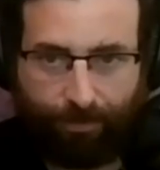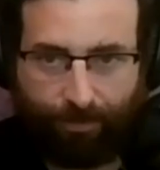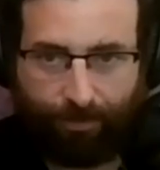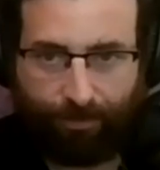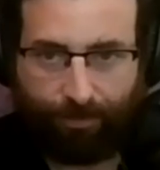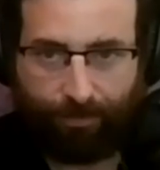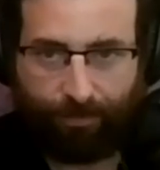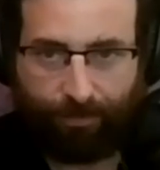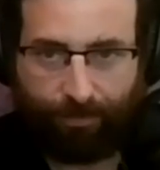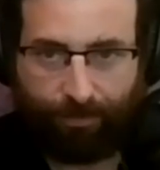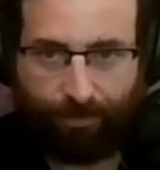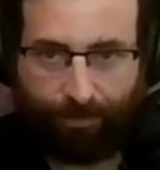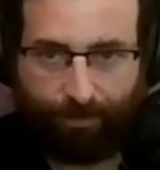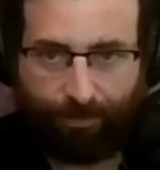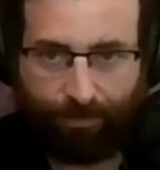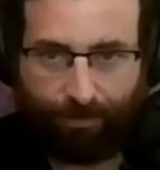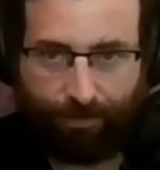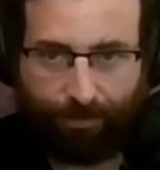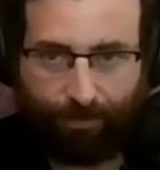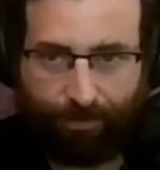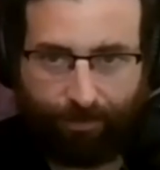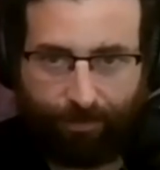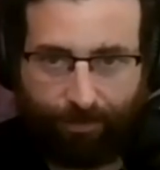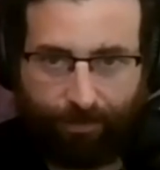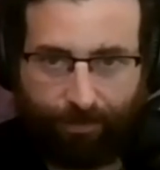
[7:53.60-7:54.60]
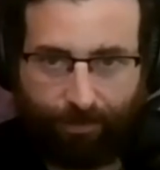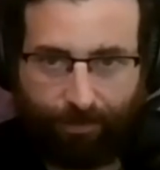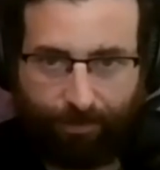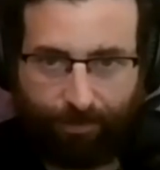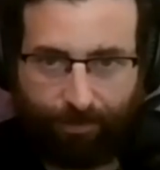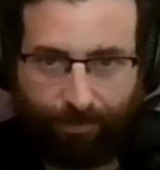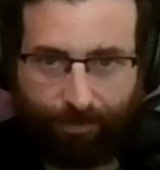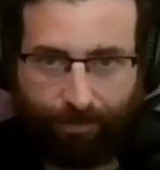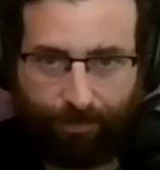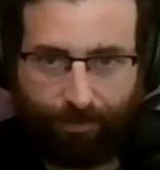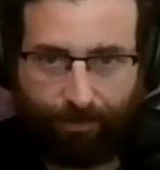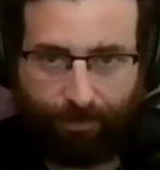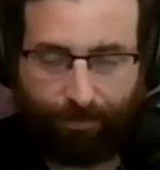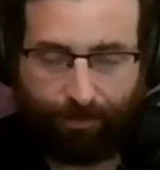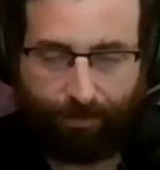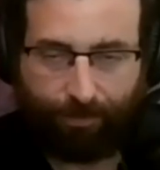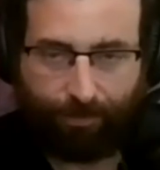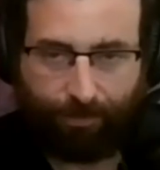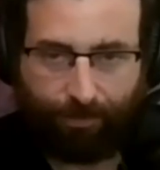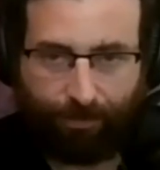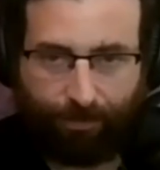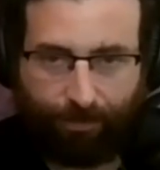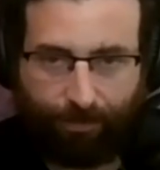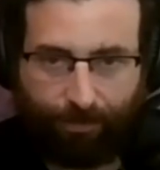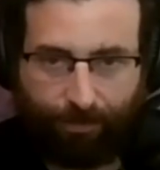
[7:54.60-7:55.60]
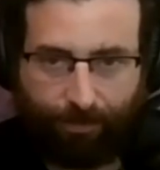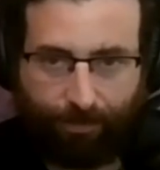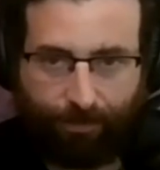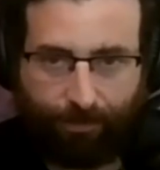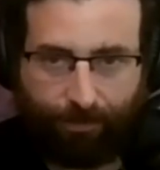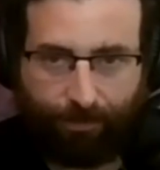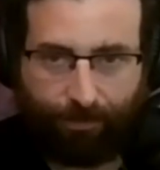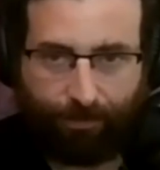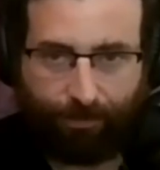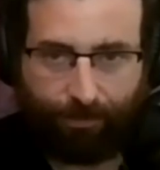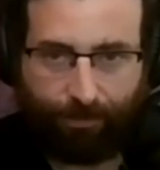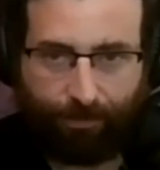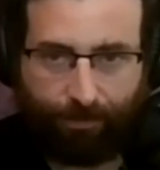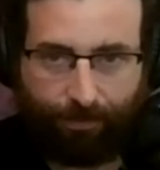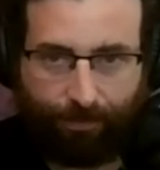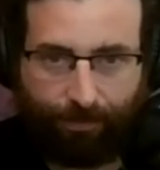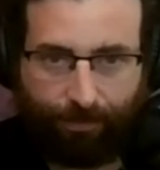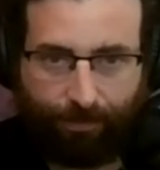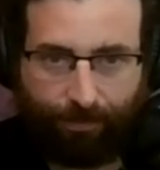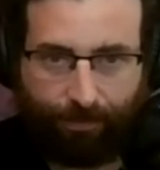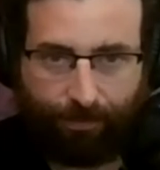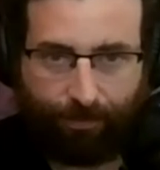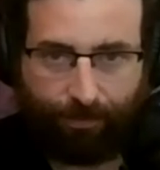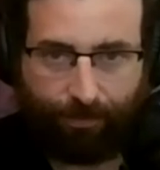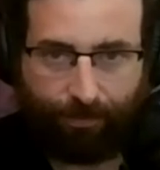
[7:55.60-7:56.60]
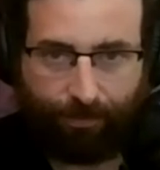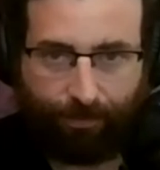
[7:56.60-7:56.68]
The person shown says nothing.